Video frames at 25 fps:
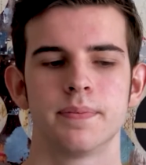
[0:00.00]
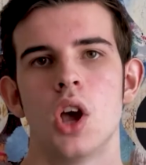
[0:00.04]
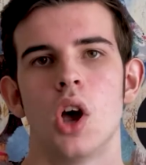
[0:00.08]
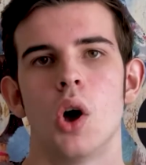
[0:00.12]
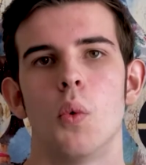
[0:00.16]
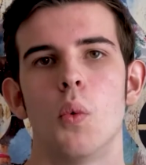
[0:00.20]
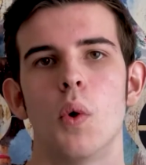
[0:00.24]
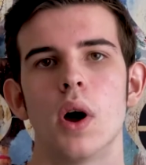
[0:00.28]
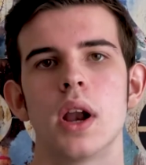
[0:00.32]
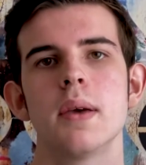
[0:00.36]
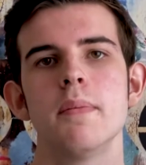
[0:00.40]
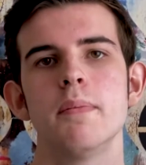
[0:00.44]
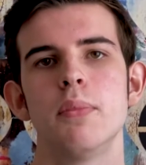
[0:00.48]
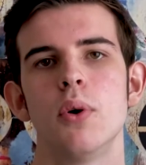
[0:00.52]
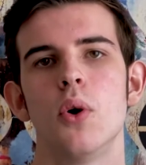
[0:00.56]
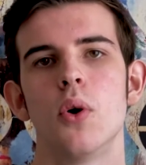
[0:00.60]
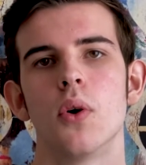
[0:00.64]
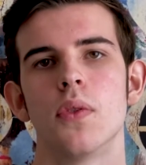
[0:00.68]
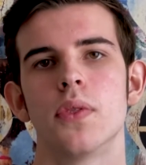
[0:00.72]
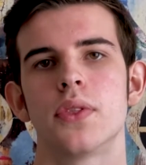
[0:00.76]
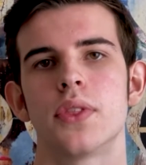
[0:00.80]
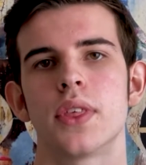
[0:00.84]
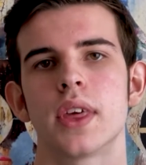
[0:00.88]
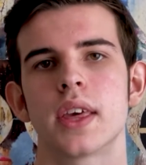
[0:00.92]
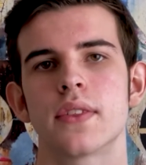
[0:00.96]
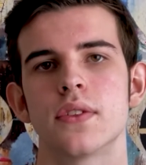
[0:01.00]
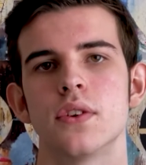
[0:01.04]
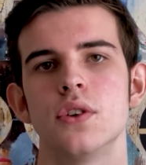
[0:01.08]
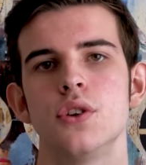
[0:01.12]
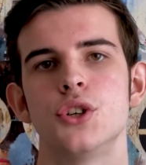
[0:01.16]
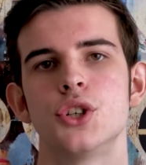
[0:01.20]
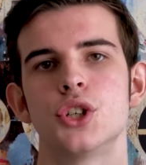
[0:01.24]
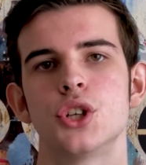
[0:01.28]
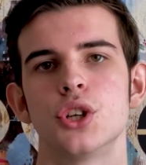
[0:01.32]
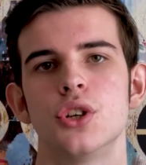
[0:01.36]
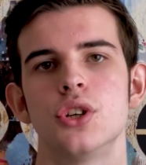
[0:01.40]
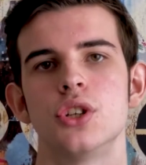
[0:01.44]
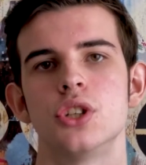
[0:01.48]
One important thing that you
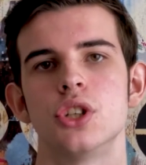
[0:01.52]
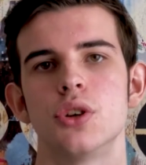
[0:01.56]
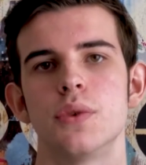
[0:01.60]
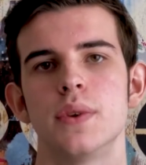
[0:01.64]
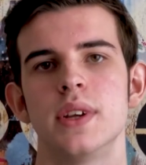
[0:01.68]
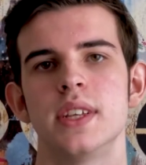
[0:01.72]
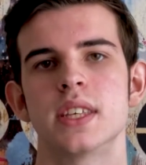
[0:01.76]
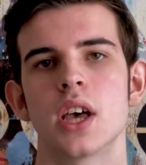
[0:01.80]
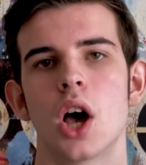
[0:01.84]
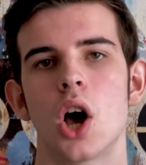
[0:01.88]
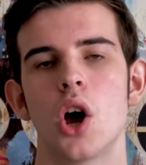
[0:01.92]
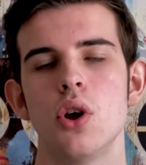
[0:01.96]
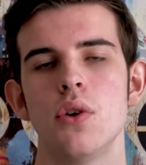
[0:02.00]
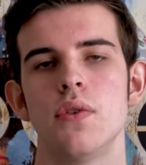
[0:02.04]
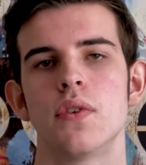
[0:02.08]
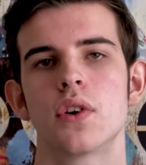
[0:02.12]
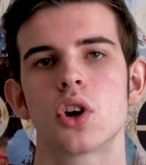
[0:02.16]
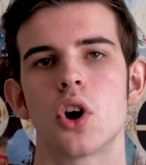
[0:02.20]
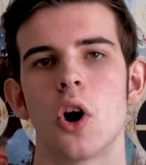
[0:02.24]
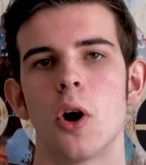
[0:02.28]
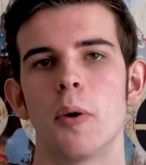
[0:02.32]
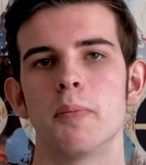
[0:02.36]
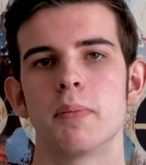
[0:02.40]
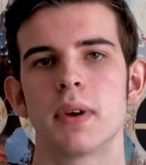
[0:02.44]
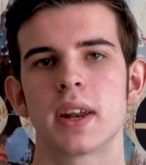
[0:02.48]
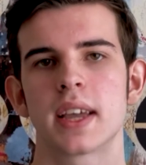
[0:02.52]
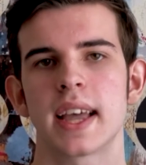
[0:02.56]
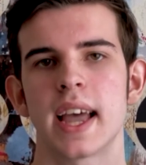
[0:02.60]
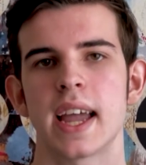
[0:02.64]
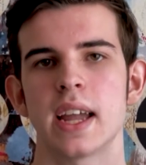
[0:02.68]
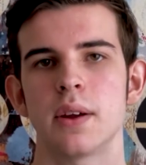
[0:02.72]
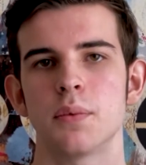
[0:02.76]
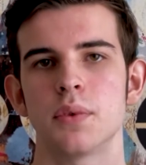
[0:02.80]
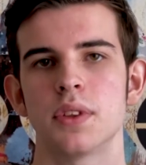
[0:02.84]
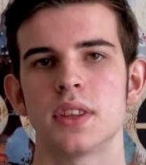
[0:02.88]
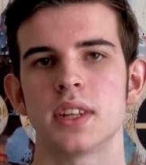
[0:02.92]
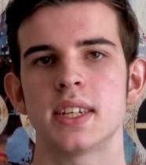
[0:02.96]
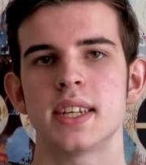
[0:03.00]
shouldn't do is overcomplicate
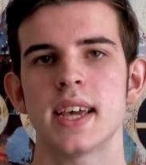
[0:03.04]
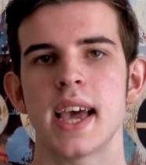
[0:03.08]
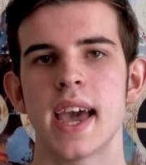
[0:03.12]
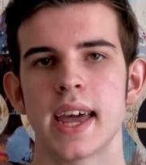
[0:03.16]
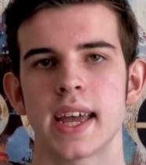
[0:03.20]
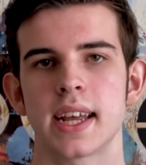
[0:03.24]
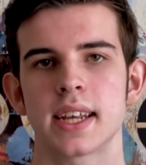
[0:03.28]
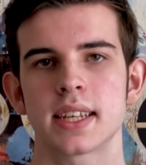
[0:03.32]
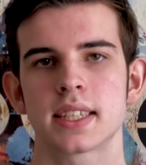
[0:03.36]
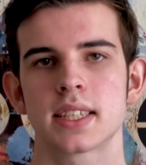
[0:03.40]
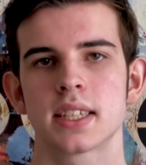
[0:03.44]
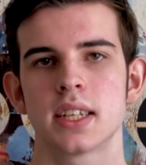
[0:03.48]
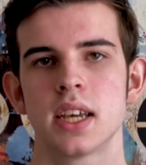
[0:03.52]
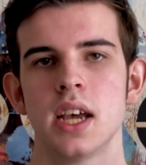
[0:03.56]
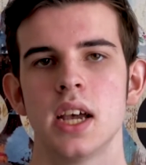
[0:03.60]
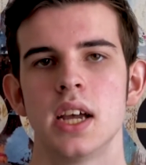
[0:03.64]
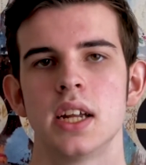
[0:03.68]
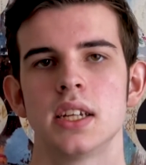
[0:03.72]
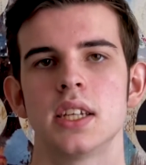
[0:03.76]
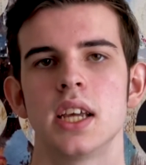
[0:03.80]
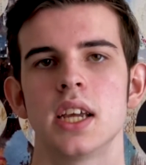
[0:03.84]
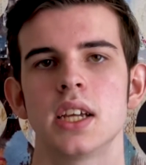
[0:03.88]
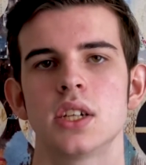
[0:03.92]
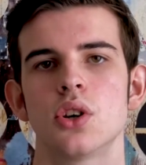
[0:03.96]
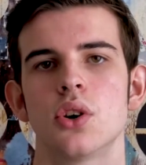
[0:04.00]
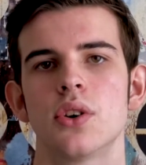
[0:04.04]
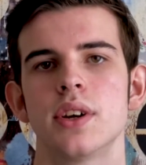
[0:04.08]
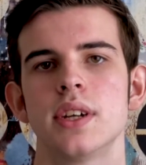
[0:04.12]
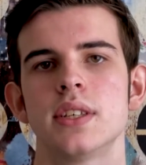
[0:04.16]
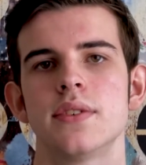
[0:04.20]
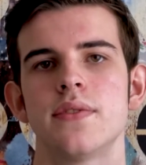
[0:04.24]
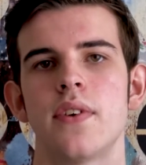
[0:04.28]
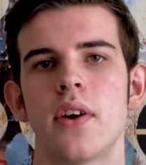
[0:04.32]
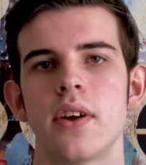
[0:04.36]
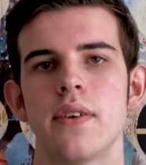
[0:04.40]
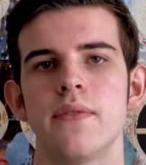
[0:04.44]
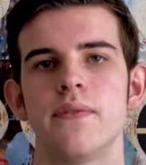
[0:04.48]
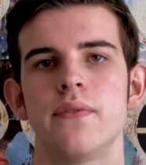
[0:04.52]
with text. TikTok is a
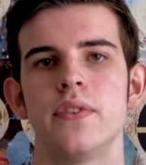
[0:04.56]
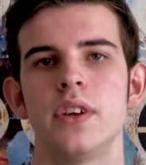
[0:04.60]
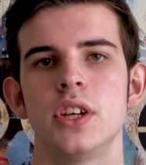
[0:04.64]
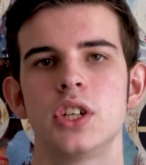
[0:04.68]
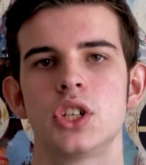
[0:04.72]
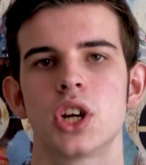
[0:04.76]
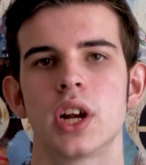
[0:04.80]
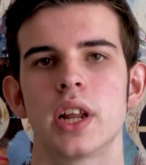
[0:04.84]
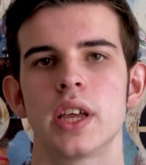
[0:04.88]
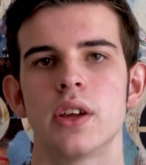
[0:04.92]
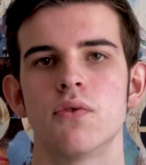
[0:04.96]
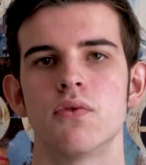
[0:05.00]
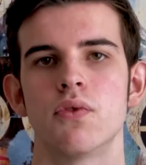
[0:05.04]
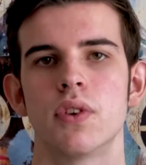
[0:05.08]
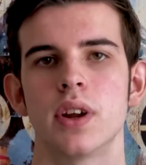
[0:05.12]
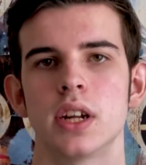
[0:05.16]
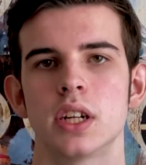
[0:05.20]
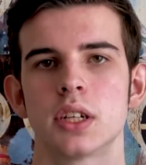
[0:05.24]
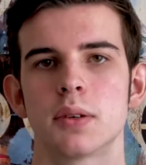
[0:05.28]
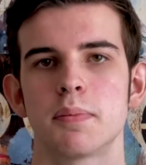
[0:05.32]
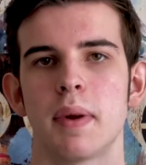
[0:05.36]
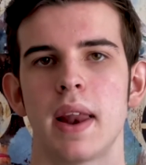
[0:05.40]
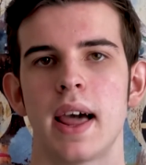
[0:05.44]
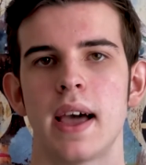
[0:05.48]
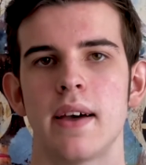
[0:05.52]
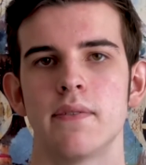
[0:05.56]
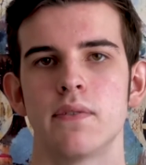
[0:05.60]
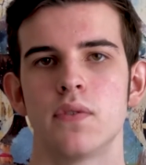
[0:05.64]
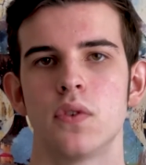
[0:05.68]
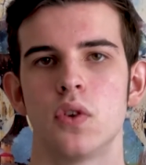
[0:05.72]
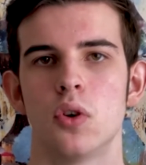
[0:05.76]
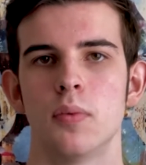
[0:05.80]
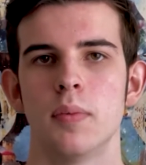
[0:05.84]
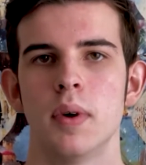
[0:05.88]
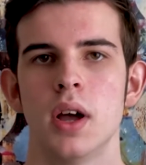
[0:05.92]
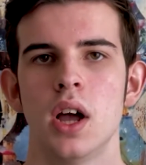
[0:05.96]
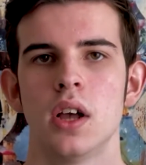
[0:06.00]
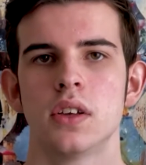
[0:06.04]
very visually rich
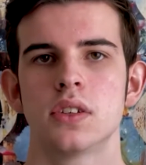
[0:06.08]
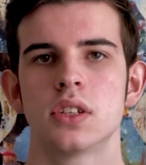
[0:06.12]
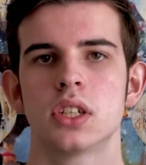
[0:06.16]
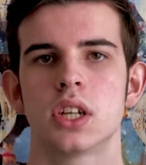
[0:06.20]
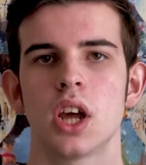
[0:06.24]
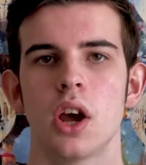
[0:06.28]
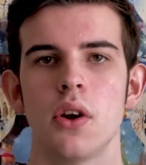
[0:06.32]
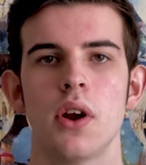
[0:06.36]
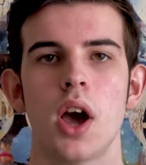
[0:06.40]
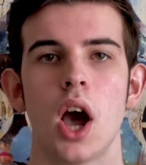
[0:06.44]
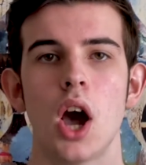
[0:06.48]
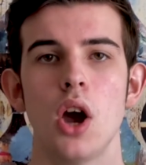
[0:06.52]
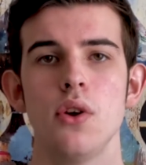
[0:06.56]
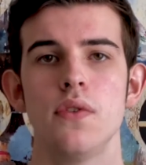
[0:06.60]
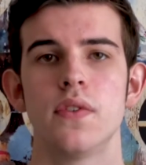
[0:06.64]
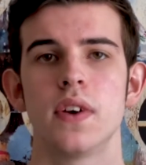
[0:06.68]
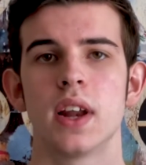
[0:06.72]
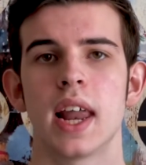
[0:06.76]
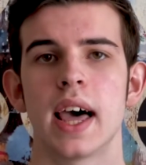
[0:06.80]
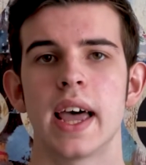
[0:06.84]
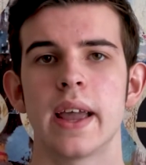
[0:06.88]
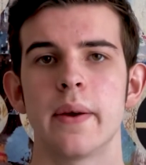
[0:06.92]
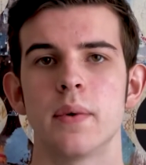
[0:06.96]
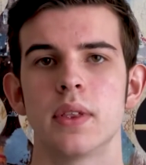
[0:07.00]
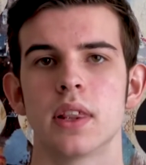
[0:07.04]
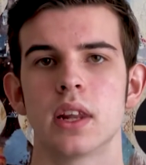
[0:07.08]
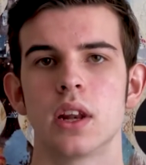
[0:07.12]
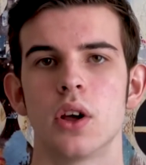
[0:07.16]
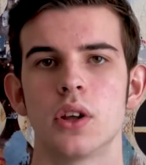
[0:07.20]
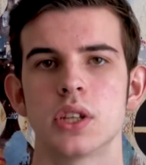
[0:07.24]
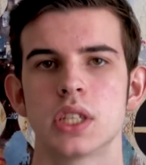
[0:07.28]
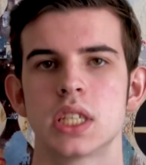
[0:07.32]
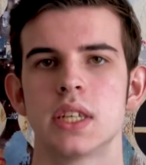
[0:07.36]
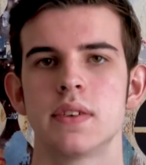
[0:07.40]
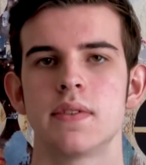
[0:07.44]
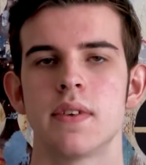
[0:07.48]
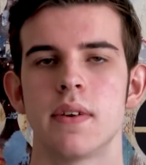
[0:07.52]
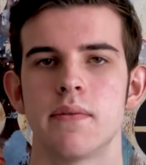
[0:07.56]
platform, so don't overlay with
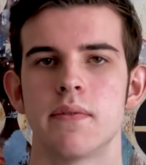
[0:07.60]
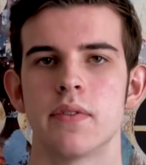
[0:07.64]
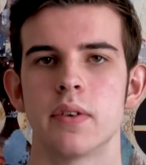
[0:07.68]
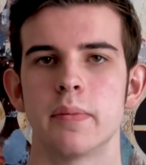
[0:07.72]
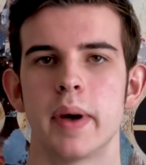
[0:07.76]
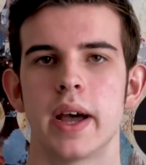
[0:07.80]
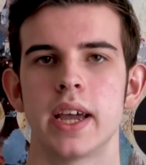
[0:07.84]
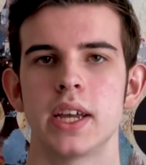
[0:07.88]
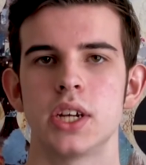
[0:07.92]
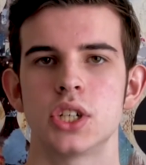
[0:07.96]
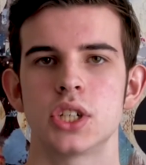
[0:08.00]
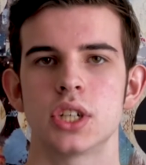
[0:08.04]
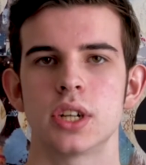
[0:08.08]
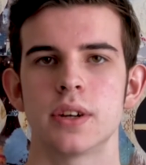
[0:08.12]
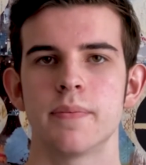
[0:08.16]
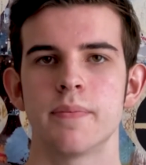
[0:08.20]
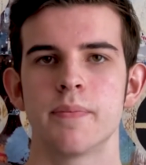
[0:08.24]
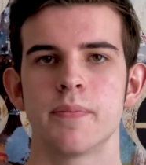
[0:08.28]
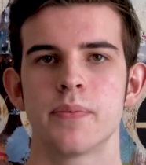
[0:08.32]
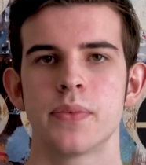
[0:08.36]
lots of information.